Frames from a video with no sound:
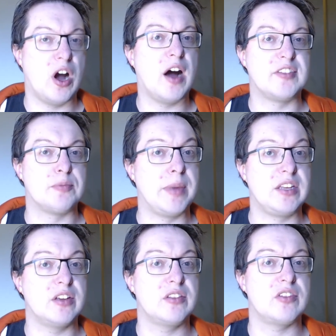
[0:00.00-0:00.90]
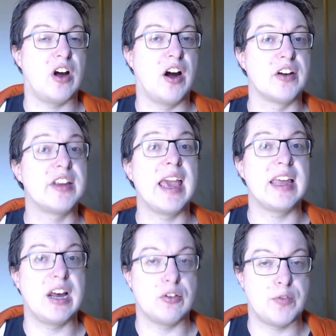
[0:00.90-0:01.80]
god's minions are
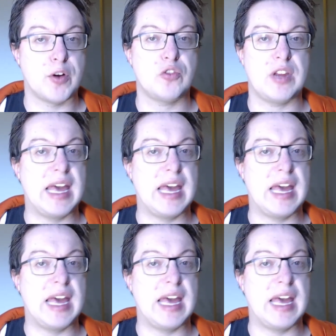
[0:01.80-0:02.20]
taken out first